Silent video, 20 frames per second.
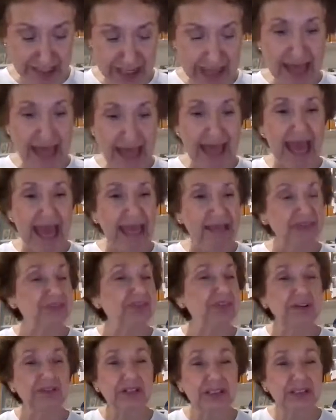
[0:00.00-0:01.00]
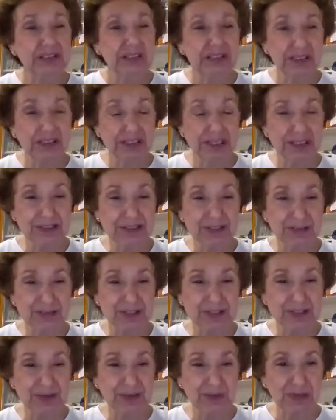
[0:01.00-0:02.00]
and very little else was
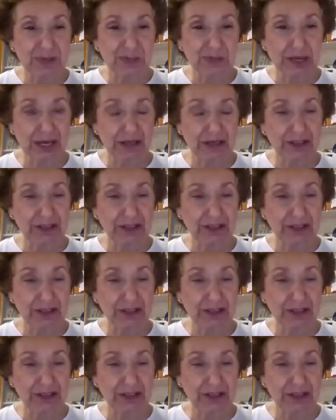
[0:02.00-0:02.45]
known about her.